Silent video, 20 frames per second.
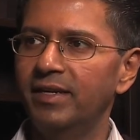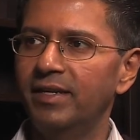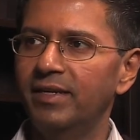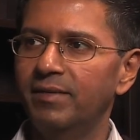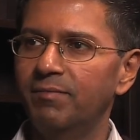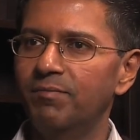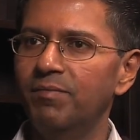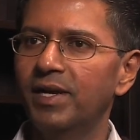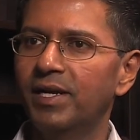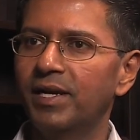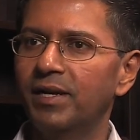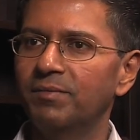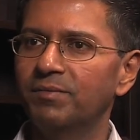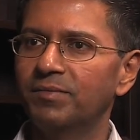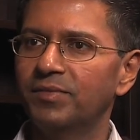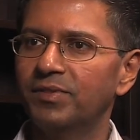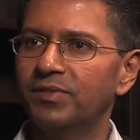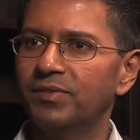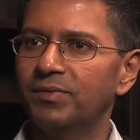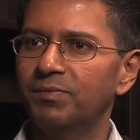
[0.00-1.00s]
it
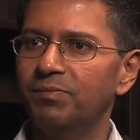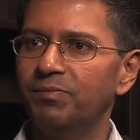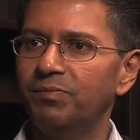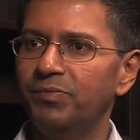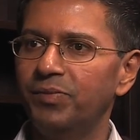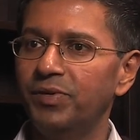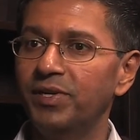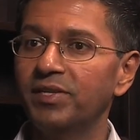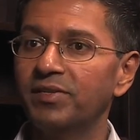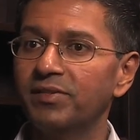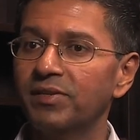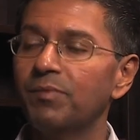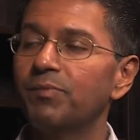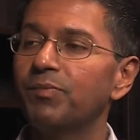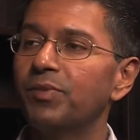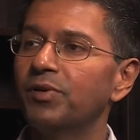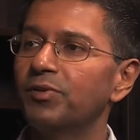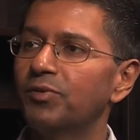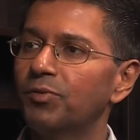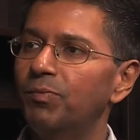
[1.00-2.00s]
becomes pretty
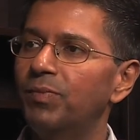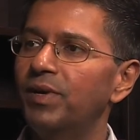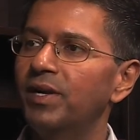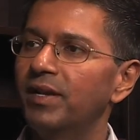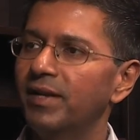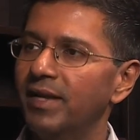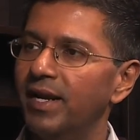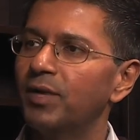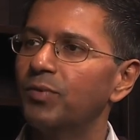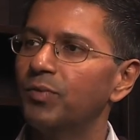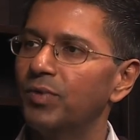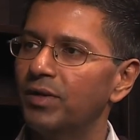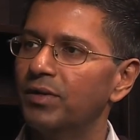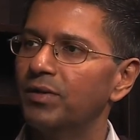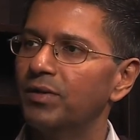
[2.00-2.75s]
simple to build a network